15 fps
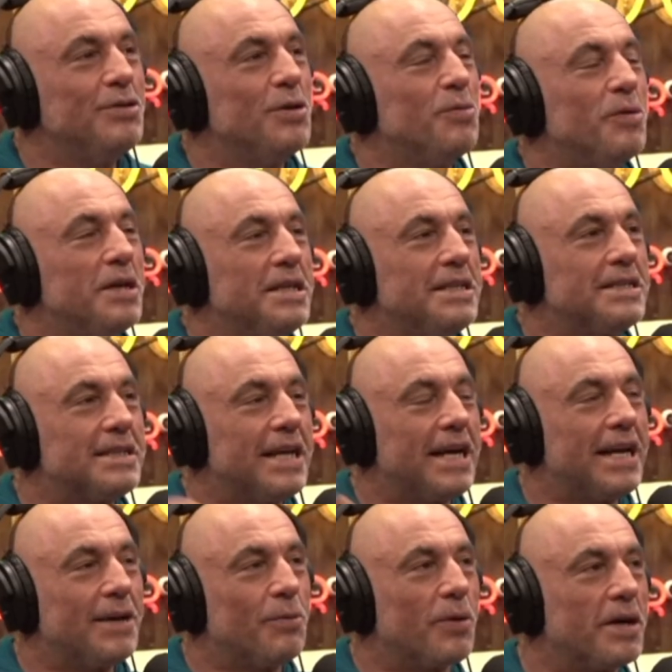what he's
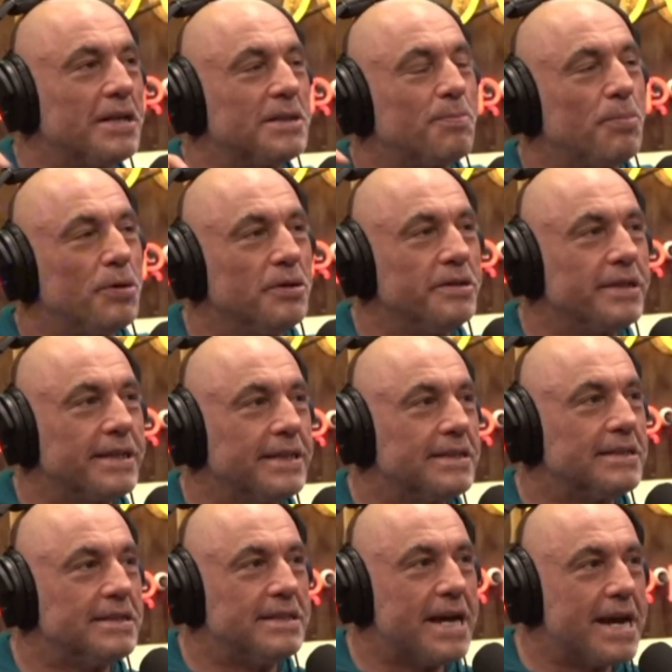getting, where he's pulling his
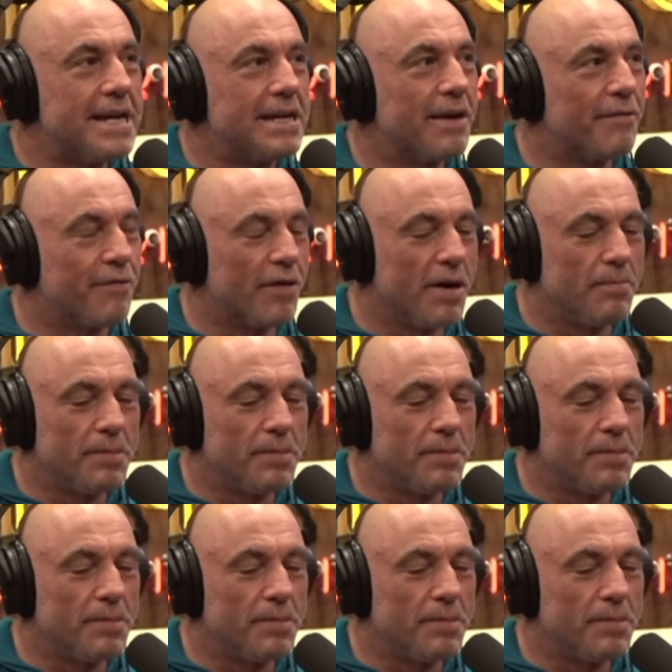data from,